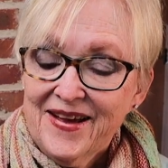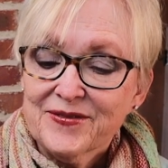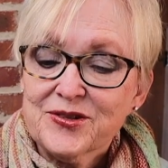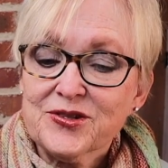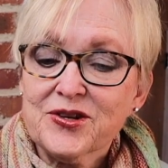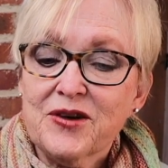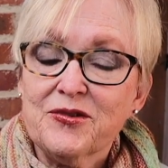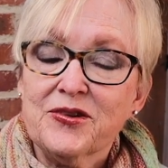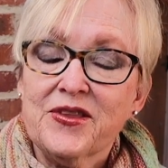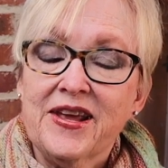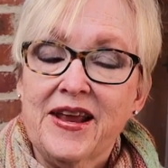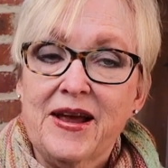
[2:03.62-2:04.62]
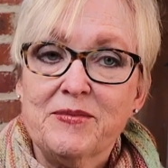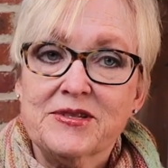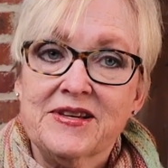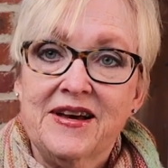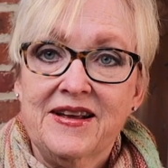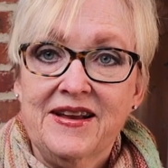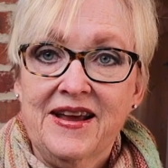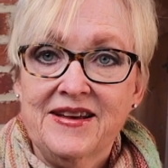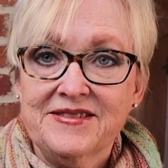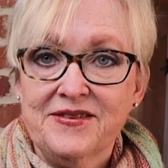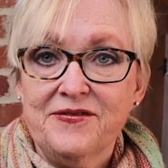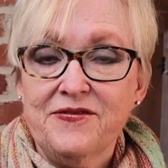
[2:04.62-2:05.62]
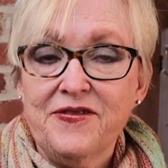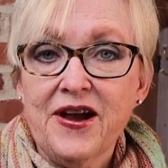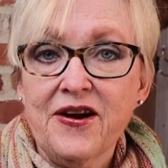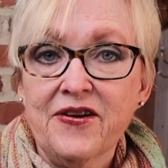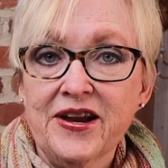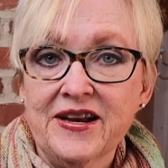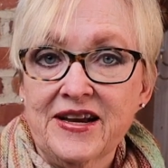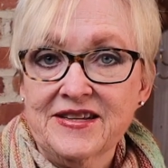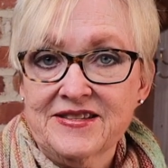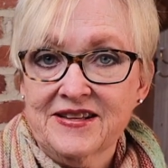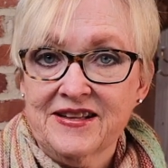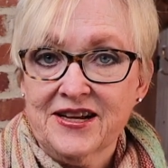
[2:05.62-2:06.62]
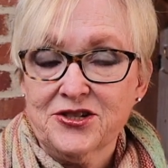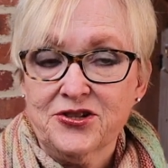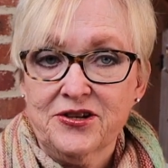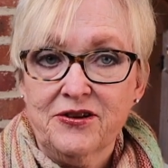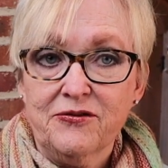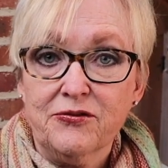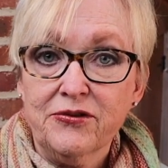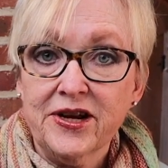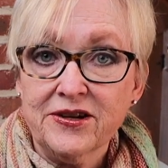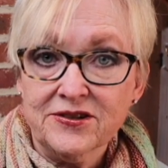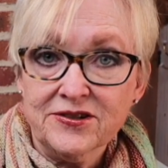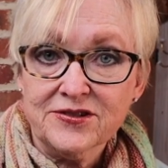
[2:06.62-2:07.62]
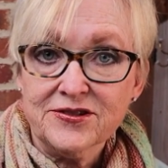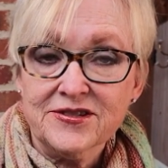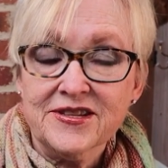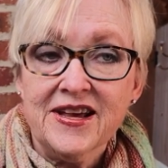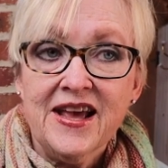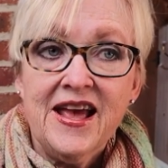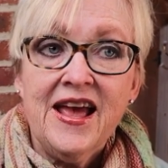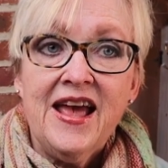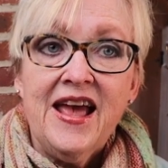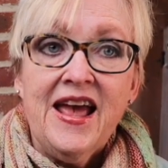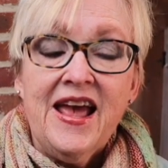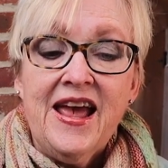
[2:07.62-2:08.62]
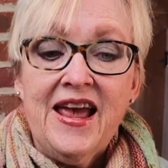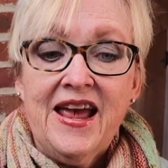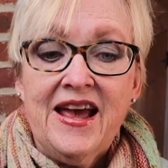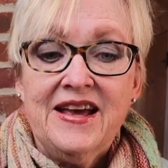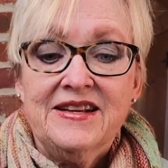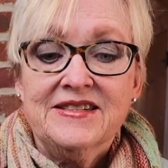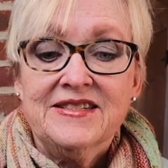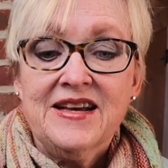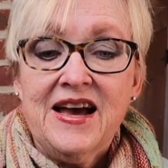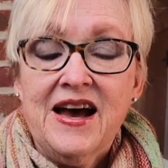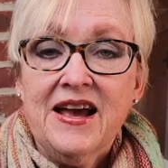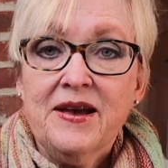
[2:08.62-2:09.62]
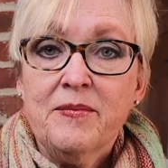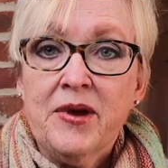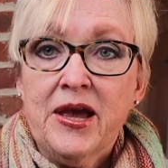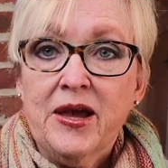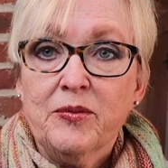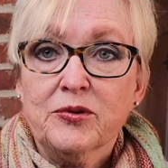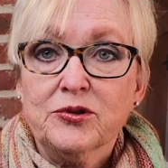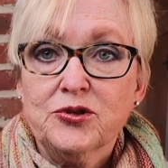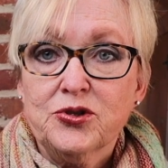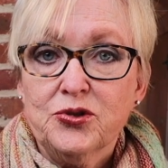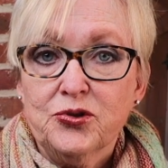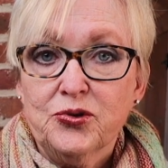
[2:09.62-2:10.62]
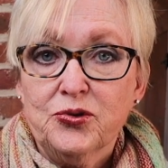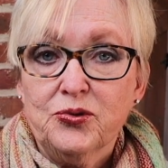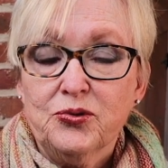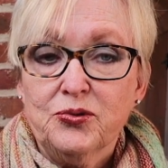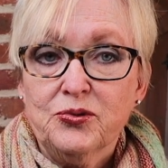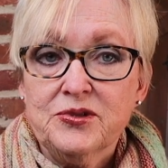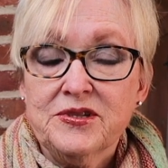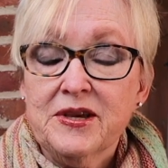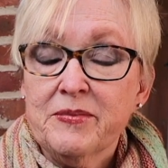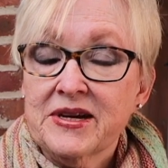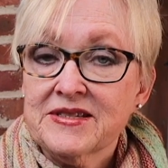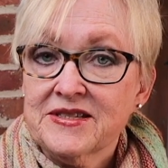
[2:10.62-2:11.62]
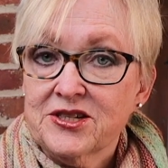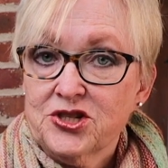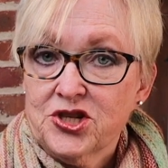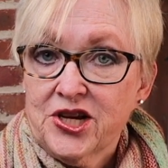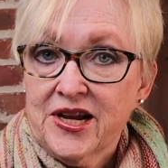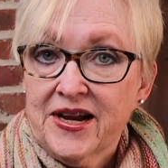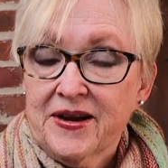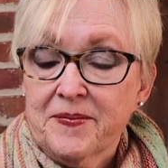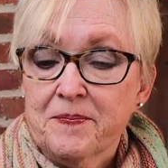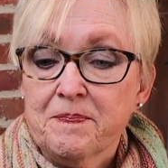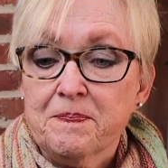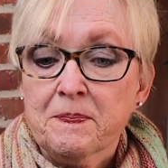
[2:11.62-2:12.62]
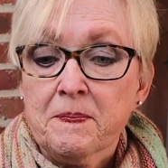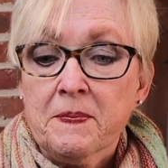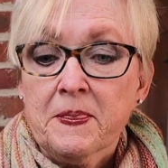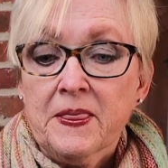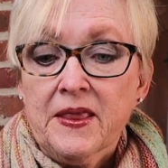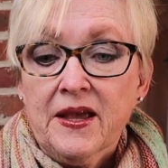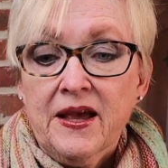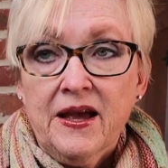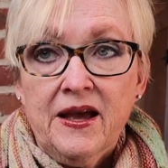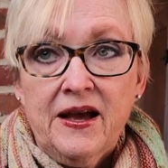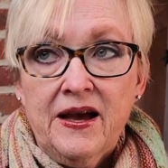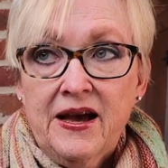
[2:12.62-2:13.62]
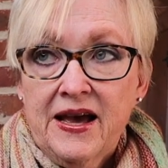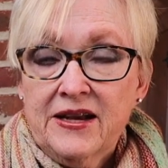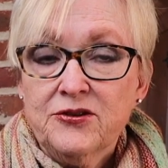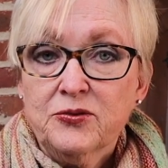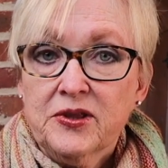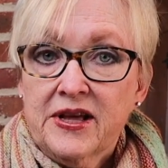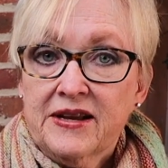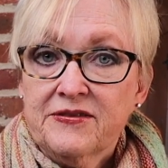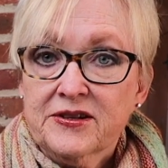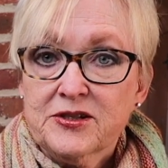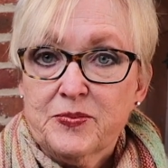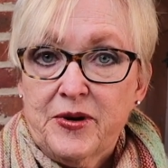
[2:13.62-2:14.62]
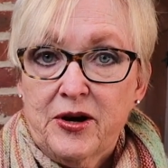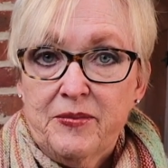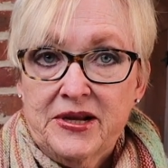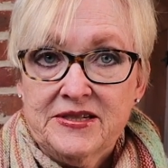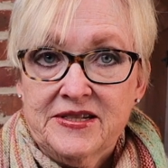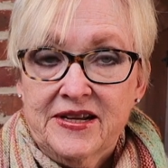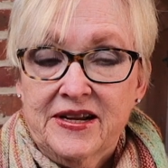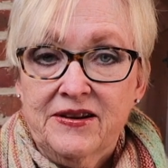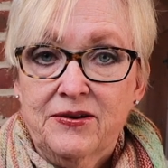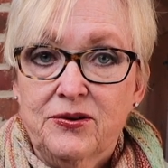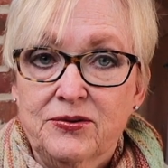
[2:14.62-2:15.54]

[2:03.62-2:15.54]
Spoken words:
discovered that Amazon has a very nice selection of readers, and I am able to see my stitching. I had to do a lot of experimenting.